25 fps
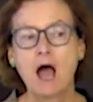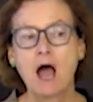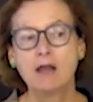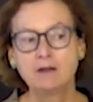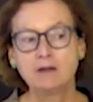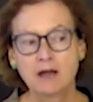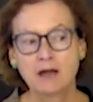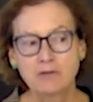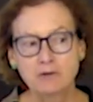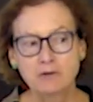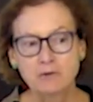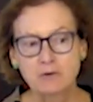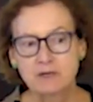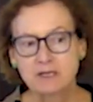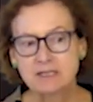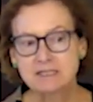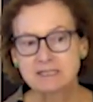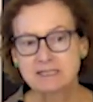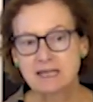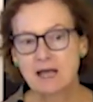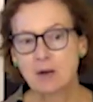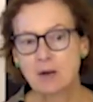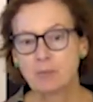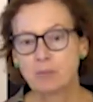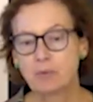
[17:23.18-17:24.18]
Another
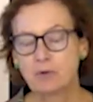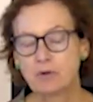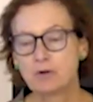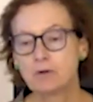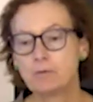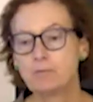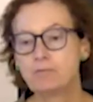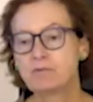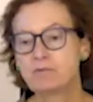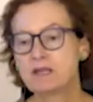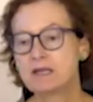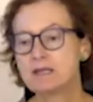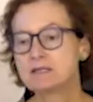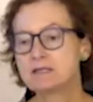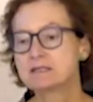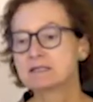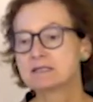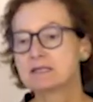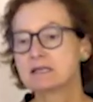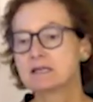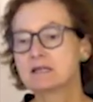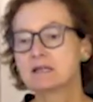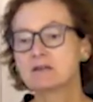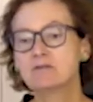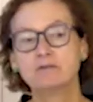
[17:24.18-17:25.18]
example is
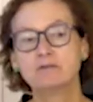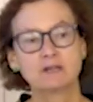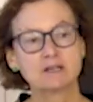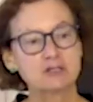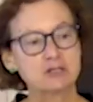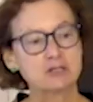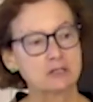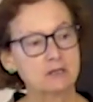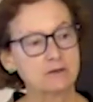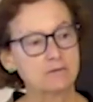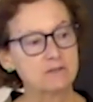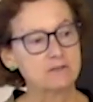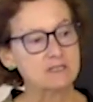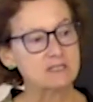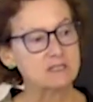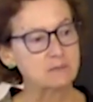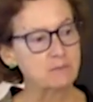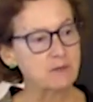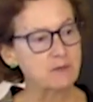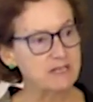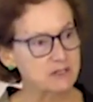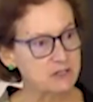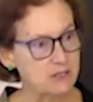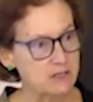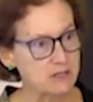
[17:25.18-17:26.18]
the conviction of the
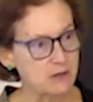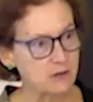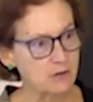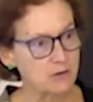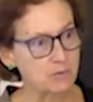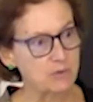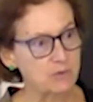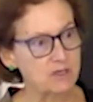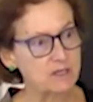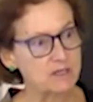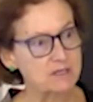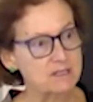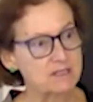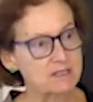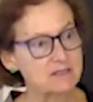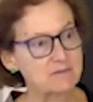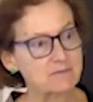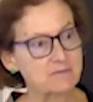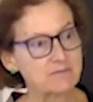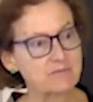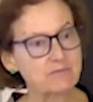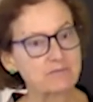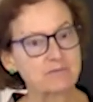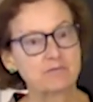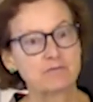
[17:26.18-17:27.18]
speech therapist
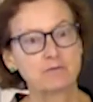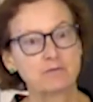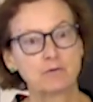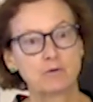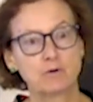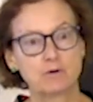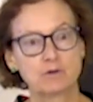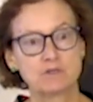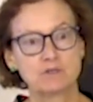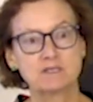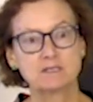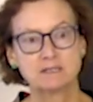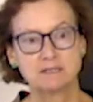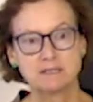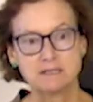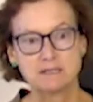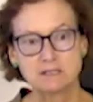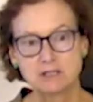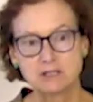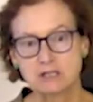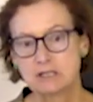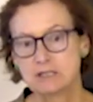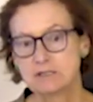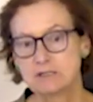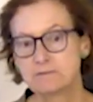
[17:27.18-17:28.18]
for
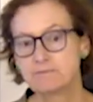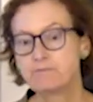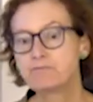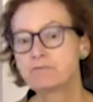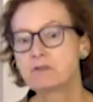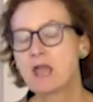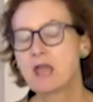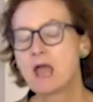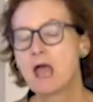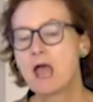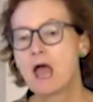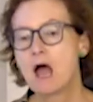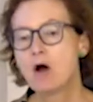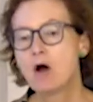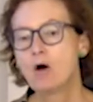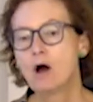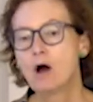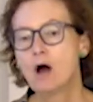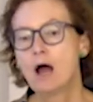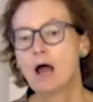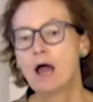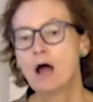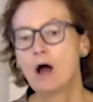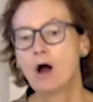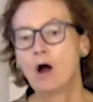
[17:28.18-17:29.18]
sedition
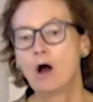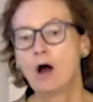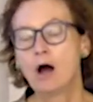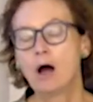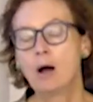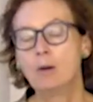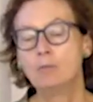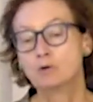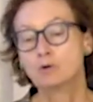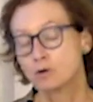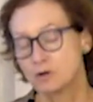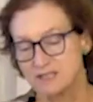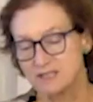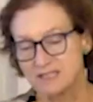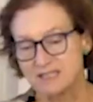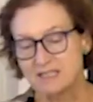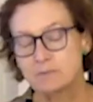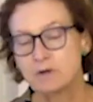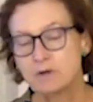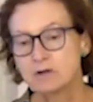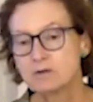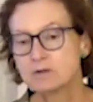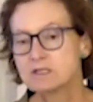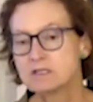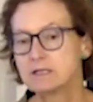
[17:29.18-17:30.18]
um,
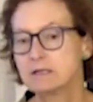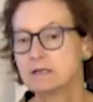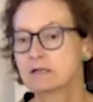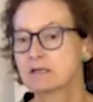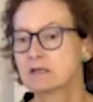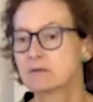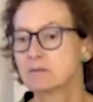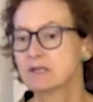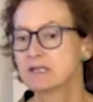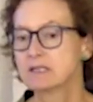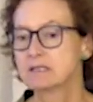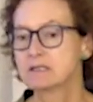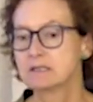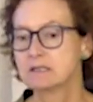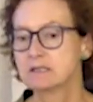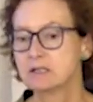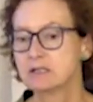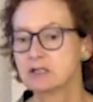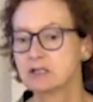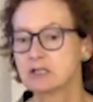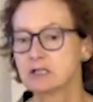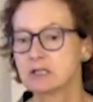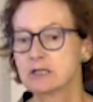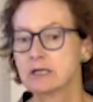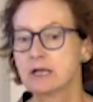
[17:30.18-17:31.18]
conspiracy to commit
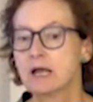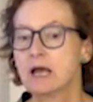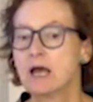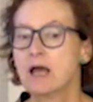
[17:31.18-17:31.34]
sedition.